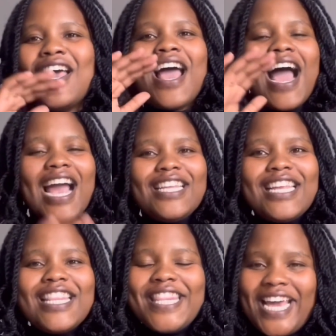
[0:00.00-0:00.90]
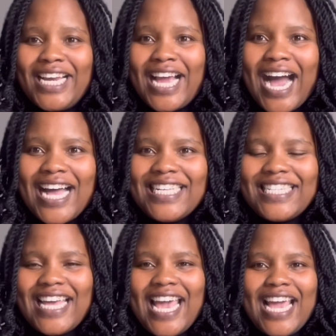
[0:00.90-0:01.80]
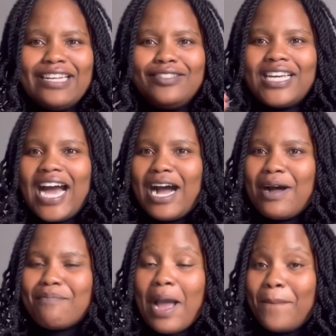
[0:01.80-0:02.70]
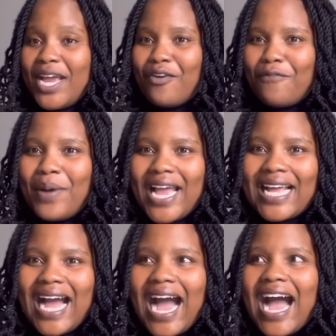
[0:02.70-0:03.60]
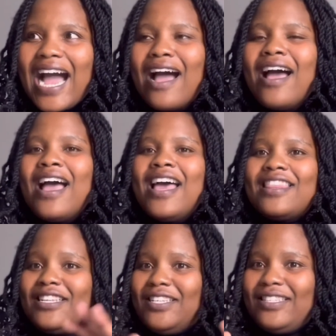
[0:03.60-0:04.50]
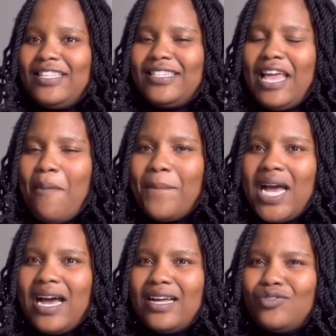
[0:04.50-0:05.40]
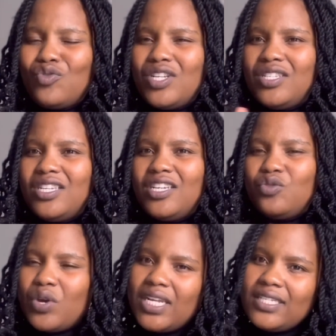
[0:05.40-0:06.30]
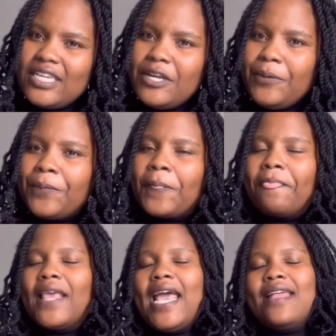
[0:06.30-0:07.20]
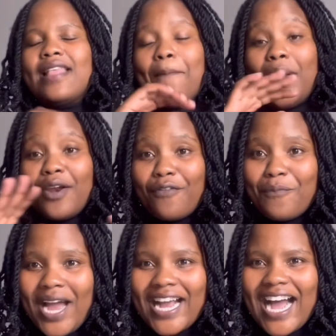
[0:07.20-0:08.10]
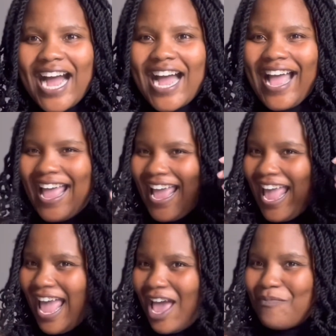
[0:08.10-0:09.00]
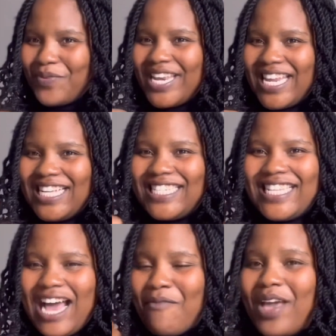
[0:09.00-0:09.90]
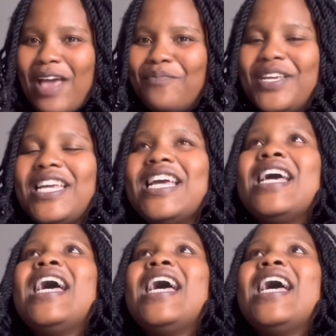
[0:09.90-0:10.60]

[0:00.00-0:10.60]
I did that, guys, and I paid off my car. This is December 2020, and I paid off my car. Happiness. I'm happy.